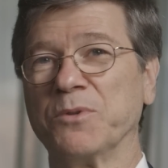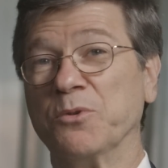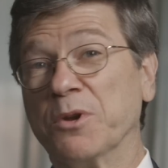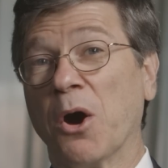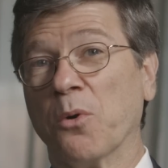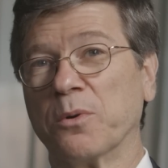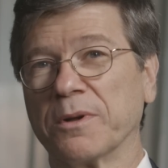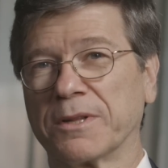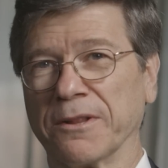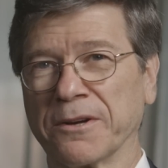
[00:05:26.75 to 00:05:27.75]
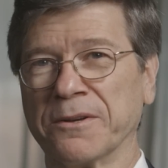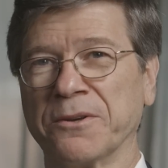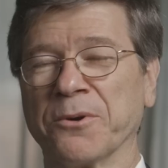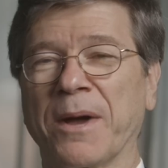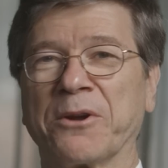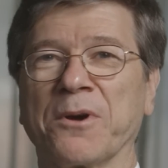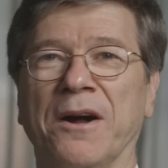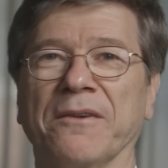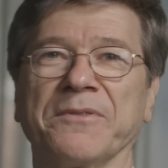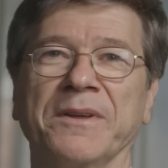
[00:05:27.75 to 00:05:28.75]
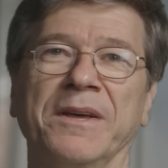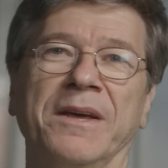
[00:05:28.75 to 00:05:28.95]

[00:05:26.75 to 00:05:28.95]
you know clearly you're better off.